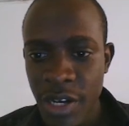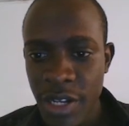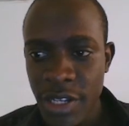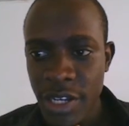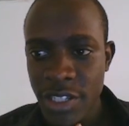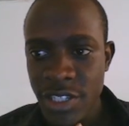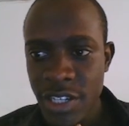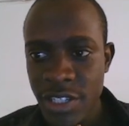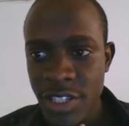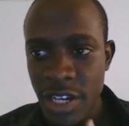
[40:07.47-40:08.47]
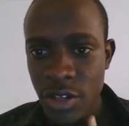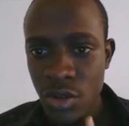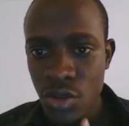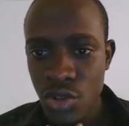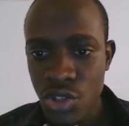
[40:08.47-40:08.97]
and access our
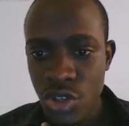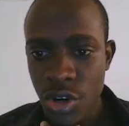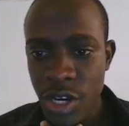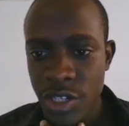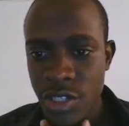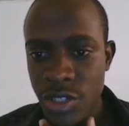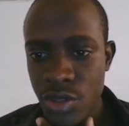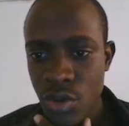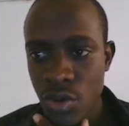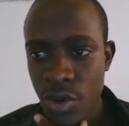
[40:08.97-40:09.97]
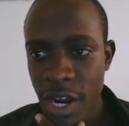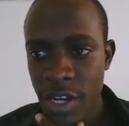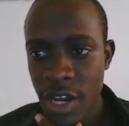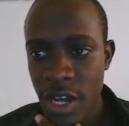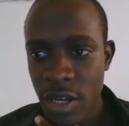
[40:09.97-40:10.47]
local storage so
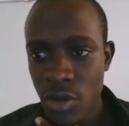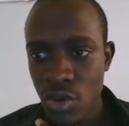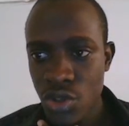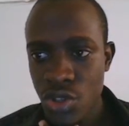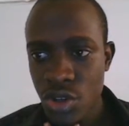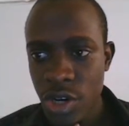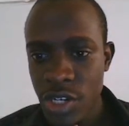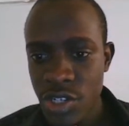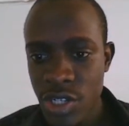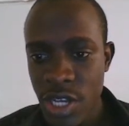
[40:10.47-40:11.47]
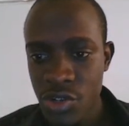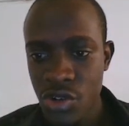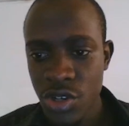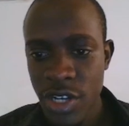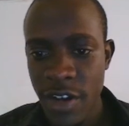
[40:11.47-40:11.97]
right now our local storage does
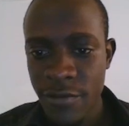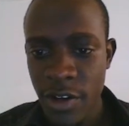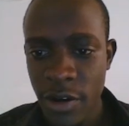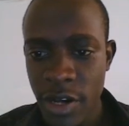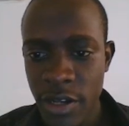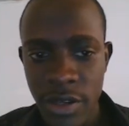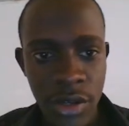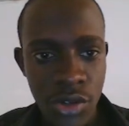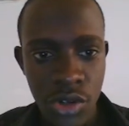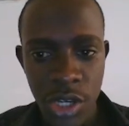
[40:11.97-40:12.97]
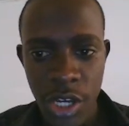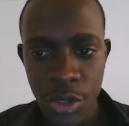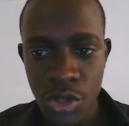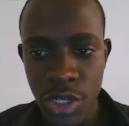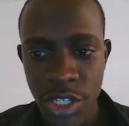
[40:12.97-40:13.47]
not have our
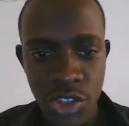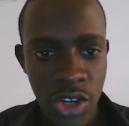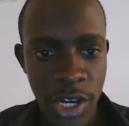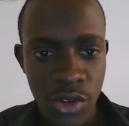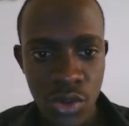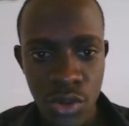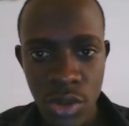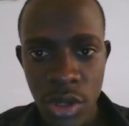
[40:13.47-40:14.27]
token so let's try to